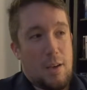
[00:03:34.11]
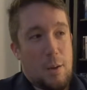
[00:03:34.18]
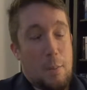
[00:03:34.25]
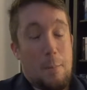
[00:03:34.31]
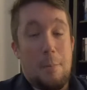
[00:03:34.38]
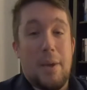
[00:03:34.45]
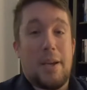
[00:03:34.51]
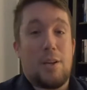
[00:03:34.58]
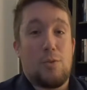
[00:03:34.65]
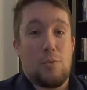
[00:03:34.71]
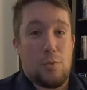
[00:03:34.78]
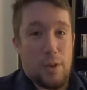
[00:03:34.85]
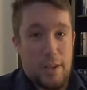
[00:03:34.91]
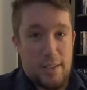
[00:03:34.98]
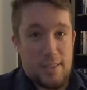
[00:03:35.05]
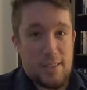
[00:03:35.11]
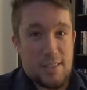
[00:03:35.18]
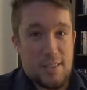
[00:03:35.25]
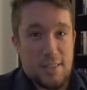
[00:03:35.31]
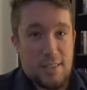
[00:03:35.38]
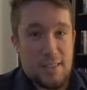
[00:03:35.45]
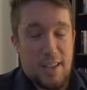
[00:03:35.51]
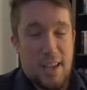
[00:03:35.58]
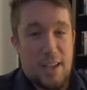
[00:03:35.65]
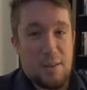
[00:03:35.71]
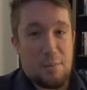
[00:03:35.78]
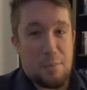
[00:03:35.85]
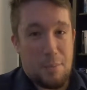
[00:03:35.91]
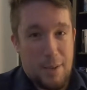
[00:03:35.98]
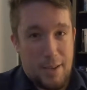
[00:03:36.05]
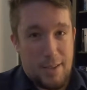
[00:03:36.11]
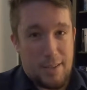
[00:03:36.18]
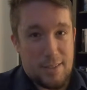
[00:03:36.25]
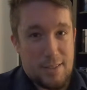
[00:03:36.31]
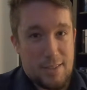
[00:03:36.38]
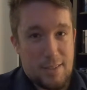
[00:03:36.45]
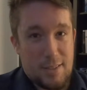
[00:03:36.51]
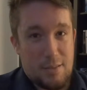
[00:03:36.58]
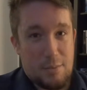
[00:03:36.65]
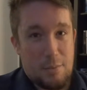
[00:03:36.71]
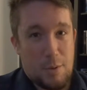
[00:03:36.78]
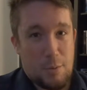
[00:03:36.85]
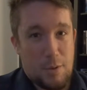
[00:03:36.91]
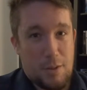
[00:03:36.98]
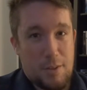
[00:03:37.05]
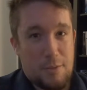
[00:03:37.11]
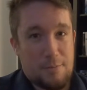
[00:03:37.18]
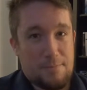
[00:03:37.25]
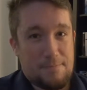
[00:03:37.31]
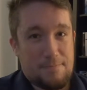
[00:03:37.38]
May grace and peace be with you.